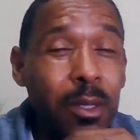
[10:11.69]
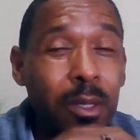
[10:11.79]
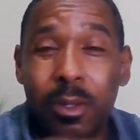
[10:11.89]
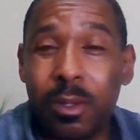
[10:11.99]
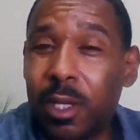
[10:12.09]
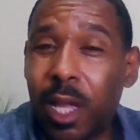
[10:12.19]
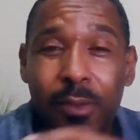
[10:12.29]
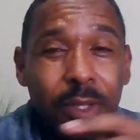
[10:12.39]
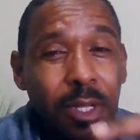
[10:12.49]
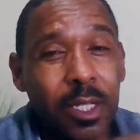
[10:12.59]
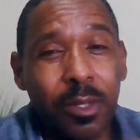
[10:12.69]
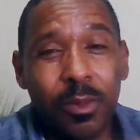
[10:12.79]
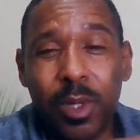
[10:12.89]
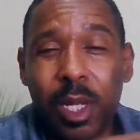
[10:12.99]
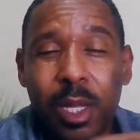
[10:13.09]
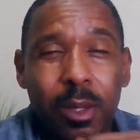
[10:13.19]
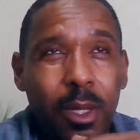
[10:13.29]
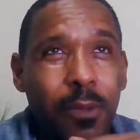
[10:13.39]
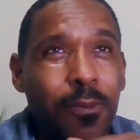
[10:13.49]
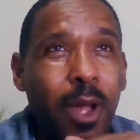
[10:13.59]
The conversation went
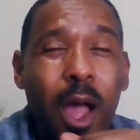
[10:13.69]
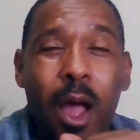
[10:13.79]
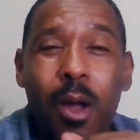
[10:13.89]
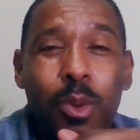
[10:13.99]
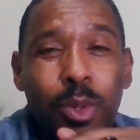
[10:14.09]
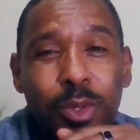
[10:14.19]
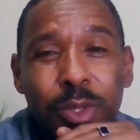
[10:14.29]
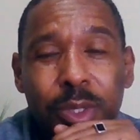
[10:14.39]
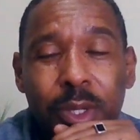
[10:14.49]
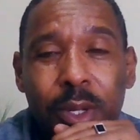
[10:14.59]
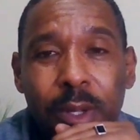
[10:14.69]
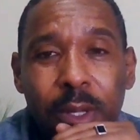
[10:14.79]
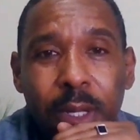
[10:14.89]
for hours and stuff.